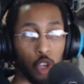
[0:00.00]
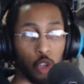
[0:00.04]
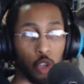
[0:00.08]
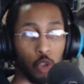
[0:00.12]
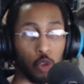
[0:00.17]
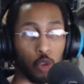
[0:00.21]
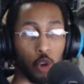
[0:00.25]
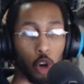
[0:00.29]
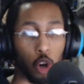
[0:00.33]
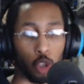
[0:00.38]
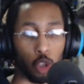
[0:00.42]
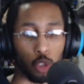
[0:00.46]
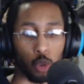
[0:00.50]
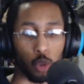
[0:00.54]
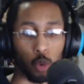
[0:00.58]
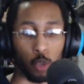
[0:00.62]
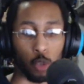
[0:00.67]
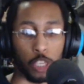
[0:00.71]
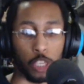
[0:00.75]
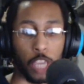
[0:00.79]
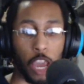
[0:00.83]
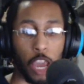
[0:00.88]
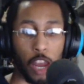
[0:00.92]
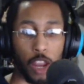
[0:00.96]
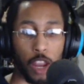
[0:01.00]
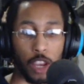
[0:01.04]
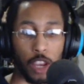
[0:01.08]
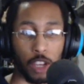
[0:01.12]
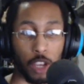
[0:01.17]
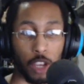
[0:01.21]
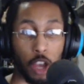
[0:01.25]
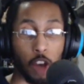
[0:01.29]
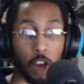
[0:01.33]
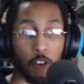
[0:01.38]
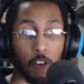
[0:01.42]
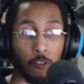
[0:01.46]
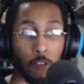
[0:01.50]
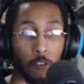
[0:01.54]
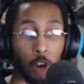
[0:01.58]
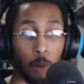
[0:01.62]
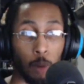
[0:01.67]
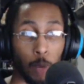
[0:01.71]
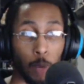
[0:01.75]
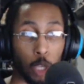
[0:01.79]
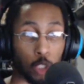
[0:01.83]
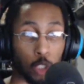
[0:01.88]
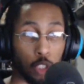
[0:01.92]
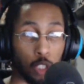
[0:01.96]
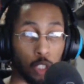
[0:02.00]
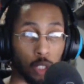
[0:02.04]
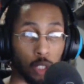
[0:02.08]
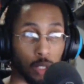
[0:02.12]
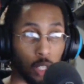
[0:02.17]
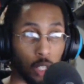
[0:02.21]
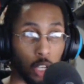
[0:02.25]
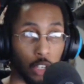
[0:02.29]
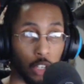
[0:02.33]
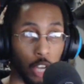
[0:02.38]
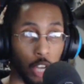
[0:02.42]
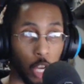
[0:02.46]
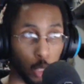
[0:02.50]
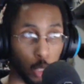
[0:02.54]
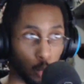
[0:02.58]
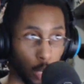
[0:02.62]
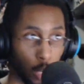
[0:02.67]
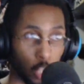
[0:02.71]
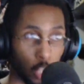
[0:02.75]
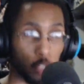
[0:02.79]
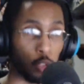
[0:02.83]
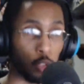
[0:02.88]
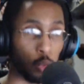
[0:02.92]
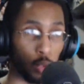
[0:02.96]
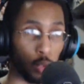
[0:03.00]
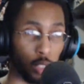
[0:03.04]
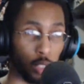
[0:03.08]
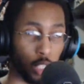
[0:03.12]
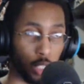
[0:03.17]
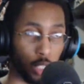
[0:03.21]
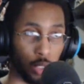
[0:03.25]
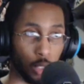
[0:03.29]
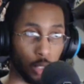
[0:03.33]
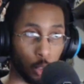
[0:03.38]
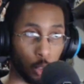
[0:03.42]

Funimation and Sentai's regular releases,